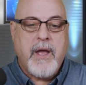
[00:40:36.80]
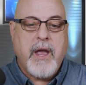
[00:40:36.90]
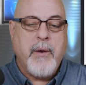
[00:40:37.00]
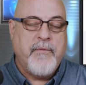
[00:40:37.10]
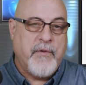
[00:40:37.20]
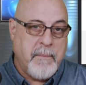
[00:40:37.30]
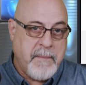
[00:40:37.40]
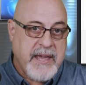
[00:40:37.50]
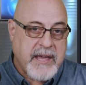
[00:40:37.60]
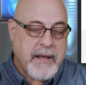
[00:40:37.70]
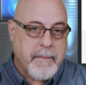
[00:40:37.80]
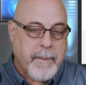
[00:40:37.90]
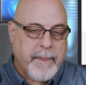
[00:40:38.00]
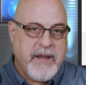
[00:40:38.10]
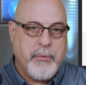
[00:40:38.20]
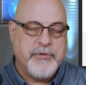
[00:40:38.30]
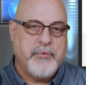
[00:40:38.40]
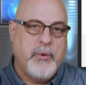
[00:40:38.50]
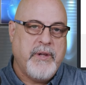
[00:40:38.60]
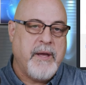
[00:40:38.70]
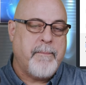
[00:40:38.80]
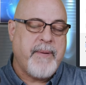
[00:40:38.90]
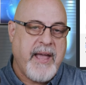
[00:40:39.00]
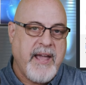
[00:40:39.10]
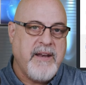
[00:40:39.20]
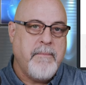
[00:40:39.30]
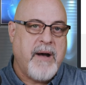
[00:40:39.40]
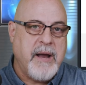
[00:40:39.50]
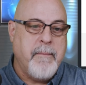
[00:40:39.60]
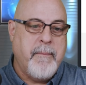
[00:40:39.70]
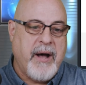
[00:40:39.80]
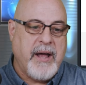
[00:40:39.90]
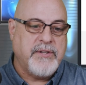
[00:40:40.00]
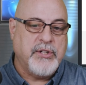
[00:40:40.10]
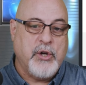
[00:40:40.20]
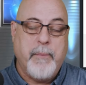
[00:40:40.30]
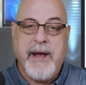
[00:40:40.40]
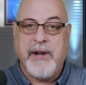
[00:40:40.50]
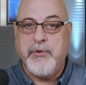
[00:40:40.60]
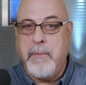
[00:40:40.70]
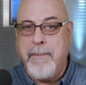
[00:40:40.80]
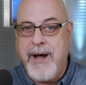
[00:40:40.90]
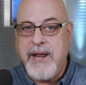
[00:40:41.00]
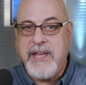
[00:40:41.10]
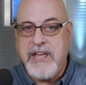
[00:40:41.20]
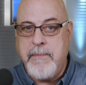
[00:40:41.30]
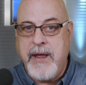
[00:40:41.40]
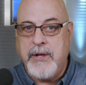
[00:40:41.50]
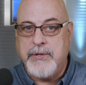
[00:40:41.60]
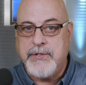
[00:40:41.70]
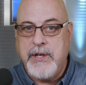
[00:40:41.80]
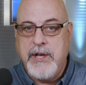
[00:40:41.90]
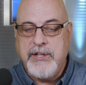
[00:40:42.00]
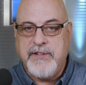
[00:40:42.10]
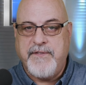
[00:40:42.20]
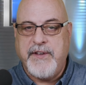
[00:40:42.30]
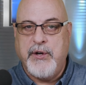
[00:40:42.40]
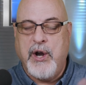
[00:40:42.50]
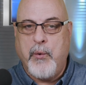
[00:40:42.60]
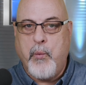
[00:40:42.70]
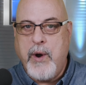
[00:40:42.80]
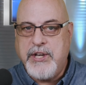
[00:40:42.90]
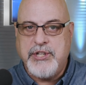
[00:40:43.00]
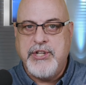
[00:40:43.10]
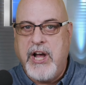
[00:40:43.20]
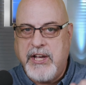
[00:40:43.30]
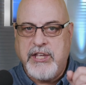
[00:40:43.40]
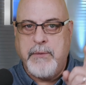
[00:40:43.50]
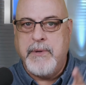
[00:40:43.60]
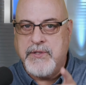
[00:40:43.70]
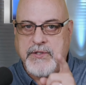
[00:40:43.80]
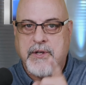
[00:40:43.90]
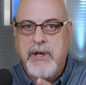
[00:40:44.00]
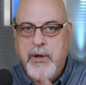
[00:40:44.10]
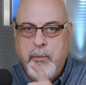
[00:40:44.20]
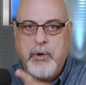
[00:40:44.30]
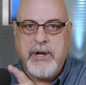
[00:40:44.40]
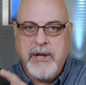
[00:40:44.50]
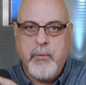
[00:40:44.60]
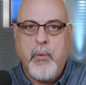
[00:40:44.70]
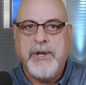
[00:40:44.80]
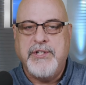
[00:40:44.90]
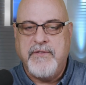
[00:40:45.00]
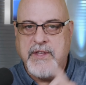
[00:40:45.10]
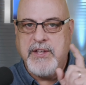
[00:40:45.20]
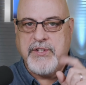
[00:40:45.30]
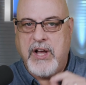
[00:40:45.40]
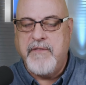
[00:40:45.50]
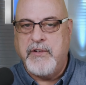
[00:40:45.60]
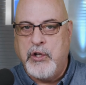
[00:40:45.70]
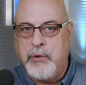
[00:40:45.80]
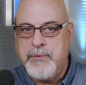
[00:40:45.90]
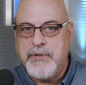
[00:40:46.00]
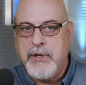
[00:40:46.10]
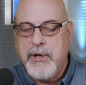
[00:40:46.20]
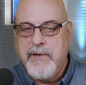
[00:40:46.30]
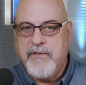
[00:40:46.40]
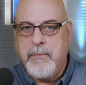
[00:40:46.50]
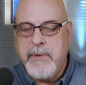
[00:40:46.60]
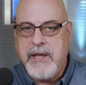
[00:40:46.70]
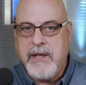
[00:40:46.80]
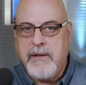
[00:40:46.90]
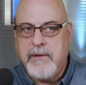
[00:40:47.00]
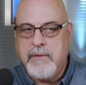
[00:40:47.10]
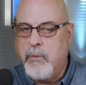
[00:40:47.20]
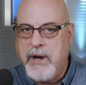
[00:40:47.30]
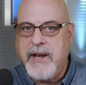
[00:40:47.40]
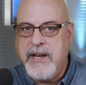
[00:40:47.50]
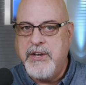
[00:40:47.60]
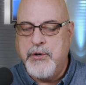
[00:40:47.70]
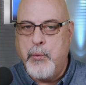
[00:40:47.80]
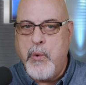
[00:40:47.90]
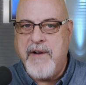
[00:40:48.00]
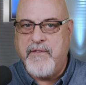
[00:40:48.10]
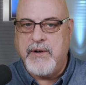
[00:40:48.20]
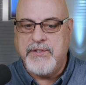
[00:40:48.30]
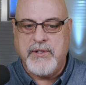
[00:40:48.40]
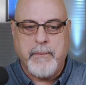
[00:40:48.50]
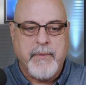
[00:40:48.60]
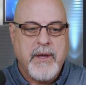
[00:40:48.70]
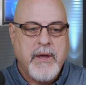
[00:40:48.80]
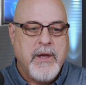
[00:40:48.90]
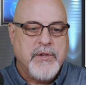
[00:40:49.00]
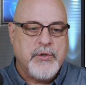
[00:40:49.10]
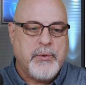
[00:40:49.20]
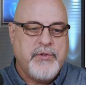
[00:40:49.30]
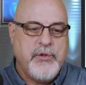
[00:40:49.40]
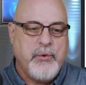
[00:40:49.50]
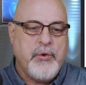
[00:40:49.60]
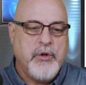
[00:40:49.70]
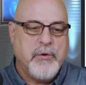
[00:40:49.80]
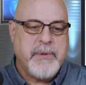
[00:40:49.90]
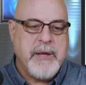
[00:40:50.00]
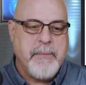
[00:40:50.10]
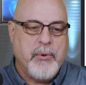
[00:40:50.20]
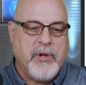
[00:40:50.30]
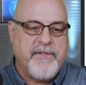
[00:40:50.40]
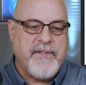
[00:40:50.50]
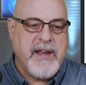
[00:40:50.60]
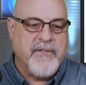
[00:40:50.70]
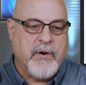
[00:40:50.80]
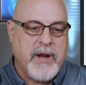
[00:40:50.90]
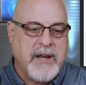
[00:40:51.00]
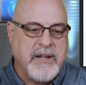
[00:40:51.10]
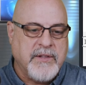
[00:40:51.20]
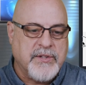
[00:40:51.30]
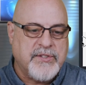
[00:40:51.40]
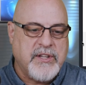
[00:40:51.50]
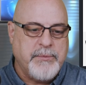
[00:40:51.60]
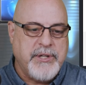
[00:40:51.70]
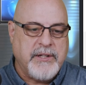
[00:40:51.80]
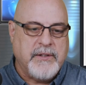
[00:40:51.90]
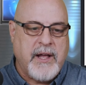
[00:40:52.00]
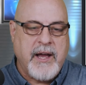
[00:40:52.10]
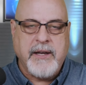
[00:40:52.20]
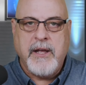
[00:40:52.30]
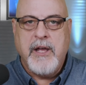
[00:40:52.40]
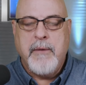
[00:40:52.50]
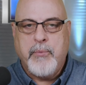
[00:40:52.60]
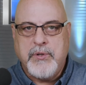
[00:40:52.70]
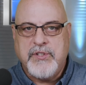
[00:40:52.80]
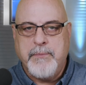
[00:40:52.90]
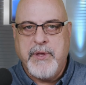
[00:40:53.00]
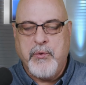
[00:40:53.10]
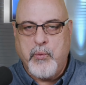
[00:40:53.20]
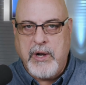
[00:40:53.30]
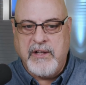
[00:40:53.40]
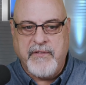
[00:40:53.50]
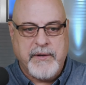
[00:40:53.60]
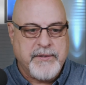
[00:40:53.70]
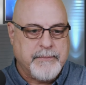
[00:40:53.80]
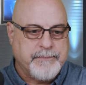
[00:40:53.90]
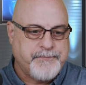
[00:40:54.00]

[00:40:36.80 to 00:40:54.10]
And for me, it was really a pain in my butt to go back through my emails to figure out which documents were in which of these envelopes for me when I needed to reference them. So do your people a favor and in the subject line, put something relevant.